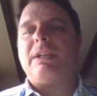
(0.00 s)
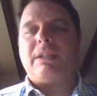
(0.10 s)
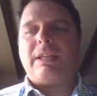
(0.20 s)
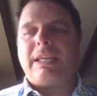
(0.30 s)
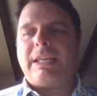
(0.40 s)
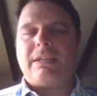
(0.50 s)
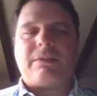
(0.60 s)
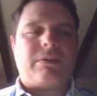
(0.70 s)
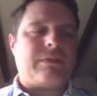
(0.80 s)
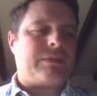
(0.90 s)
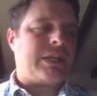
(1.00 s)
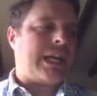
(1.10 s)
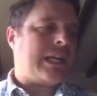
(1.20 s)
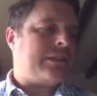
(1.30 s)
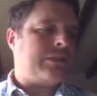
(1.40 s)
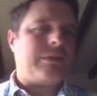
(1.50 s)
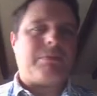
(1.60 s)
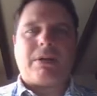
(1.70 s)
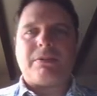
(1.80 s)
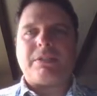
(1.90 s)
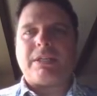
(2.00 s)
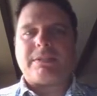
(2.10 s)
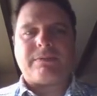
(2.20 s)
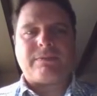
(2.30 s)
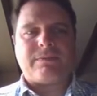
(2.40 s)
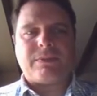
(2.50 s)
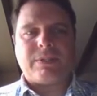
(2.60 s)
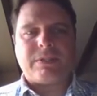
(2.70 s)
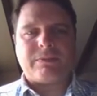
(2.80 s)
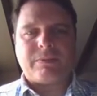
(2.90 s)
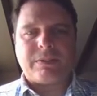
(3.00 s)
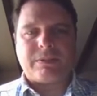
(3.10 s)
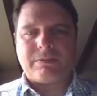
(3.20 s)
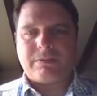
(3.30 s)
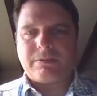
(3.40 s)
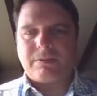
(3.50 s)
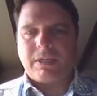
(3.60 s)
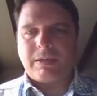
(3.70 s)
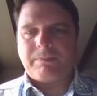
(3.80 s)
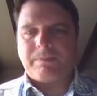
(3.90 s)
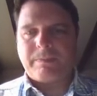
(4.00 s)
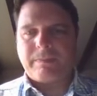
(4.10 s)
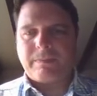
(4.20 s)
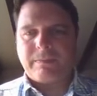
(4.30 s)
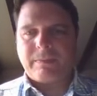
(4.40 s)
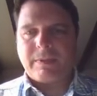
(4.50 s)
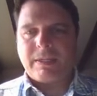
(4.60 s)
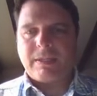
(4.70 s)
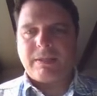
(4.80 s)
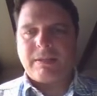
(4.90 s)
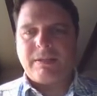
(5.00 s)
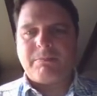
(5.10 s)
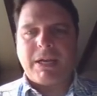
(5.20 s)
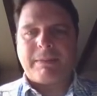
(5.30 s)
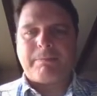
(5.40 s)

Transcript: the ink all over it. I do apologize for this one. Okay. Goodbye.